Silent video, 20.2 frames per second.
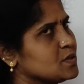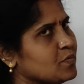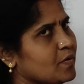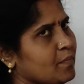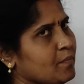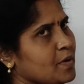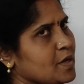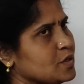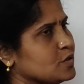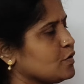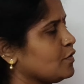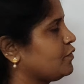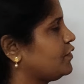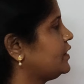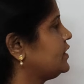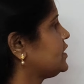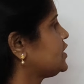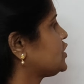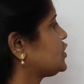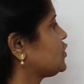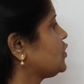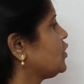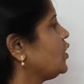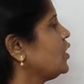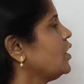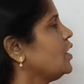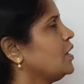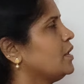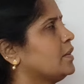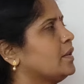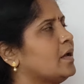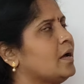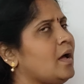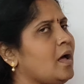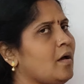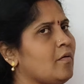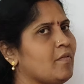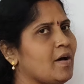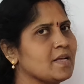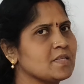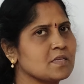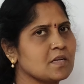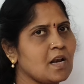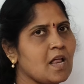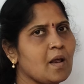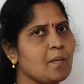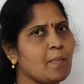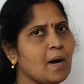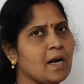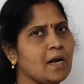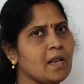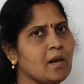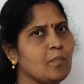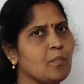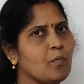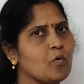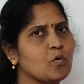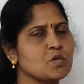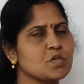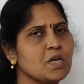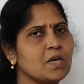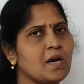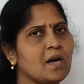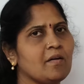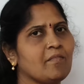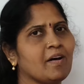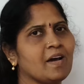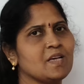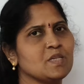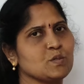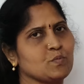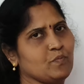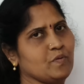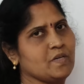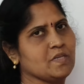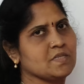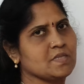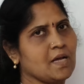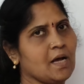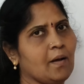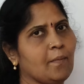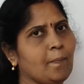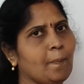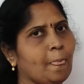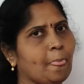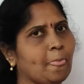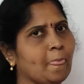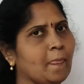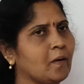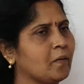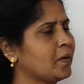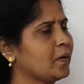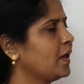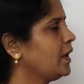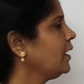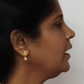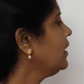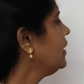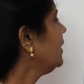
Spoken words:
is from mesophills to the vascular bundle portion and vice versa. Okay.